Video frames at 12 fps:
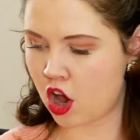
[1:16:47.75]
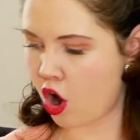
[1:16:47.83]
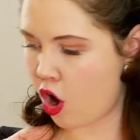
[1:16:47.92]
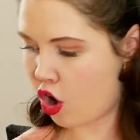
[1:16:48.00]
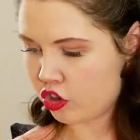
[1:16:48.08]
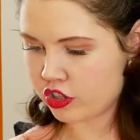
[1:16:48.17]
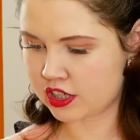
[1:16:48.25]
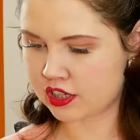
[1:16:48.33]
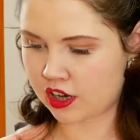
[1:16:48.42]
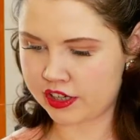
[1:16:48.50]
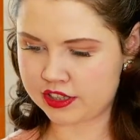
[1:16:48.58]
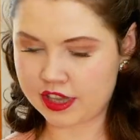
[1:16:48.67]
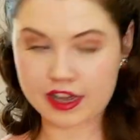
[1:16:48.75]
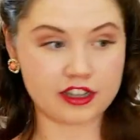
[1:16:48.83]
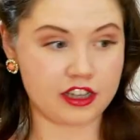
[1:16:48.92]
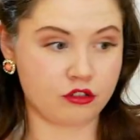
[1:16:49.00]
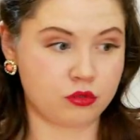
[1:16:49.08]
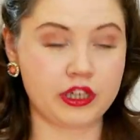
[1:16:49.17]
on the side there
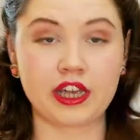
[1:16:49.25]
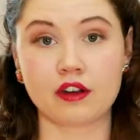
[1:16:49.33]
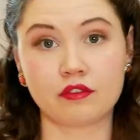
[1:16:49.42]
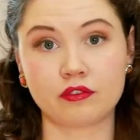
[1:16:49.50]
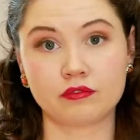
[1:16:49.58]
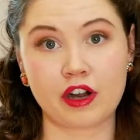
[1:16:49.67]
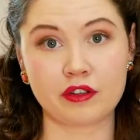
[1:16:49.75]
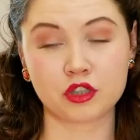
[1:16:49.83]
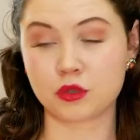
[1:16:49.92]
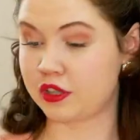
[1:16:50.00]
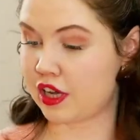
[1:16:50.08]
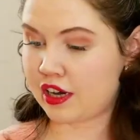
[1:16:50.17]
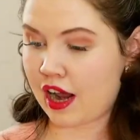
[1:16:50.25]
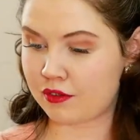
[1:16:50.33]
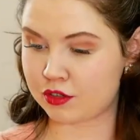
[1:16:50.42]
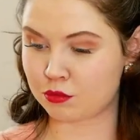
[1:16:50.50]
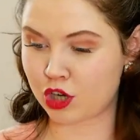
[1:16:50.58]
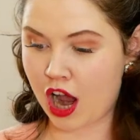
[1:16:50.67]
if we get round to it and have
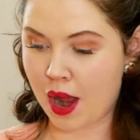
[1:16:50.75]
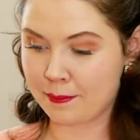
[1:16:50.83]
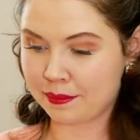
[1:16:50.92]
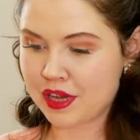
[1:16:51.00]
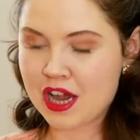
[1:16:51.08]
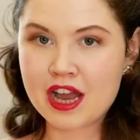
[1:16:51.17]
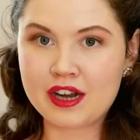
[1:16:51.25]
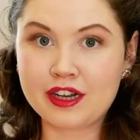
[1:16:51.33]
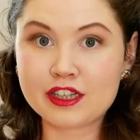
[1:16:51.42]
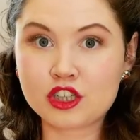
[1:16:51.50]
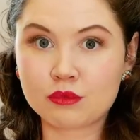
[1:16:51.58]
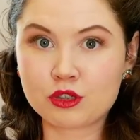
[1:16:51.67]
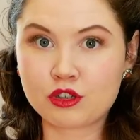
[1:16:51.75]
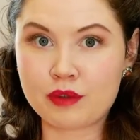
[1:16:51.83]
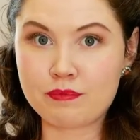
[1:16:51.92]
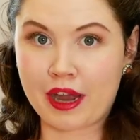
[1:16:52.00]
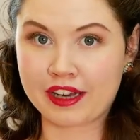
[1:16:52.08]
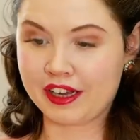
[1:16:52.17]
some time. Let's jump straight
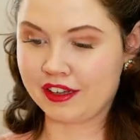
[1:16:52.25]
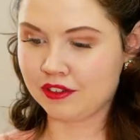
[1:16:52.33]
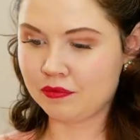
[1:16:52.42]
back in.